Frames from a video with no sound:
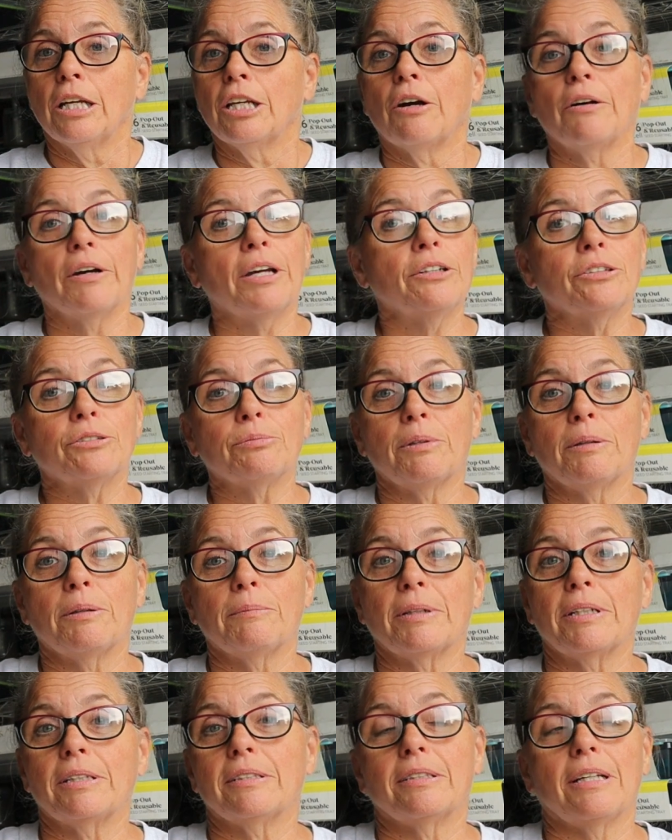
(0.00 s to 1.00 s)
Y'all, here's what
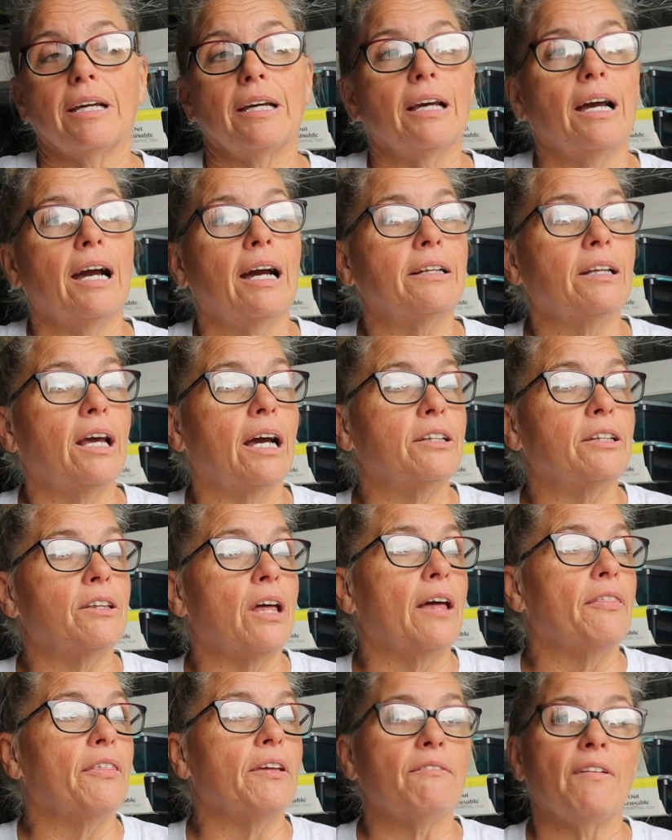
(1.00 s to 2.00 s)
I'm going to say. I
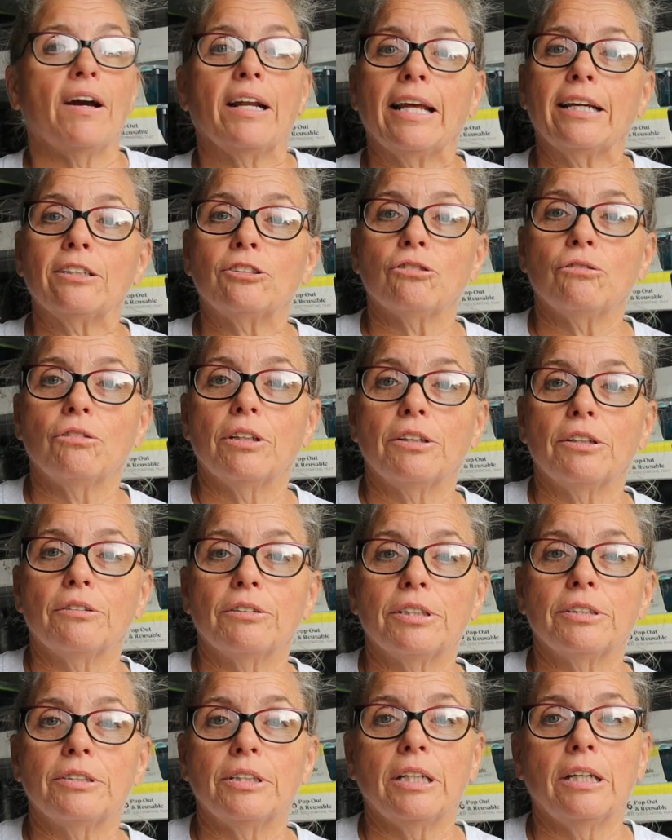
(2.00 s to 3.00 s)
think financial
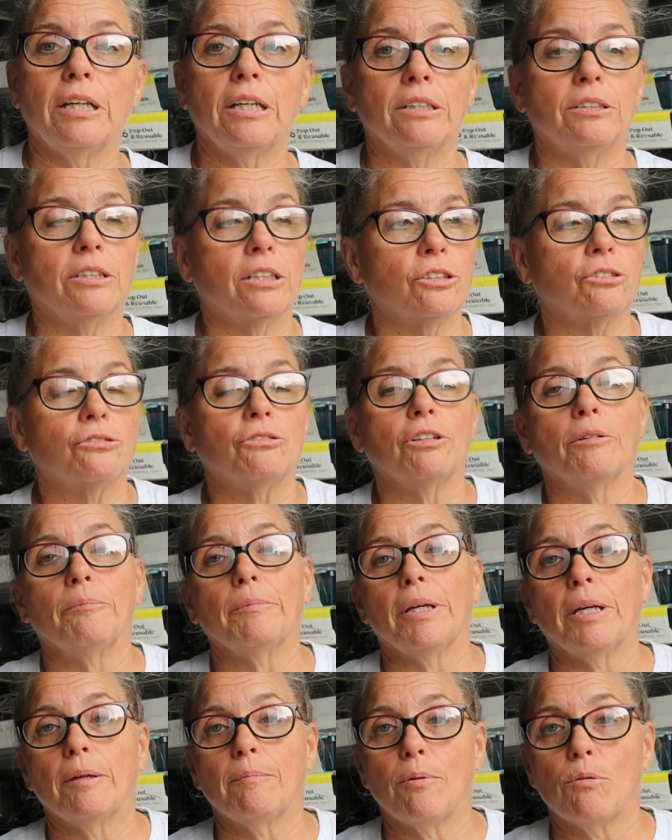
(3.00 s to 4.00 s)
literacy is
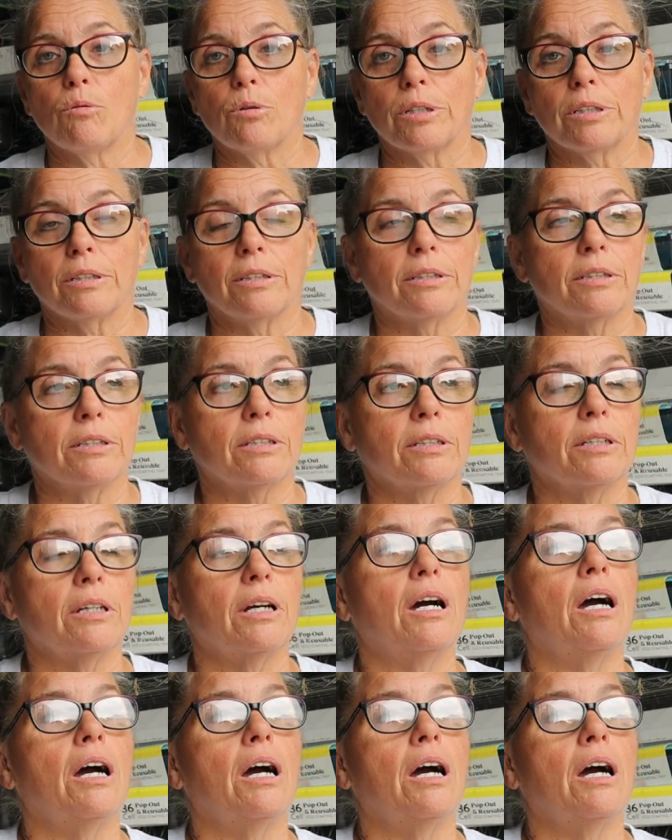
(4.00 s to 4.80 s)
extremely important.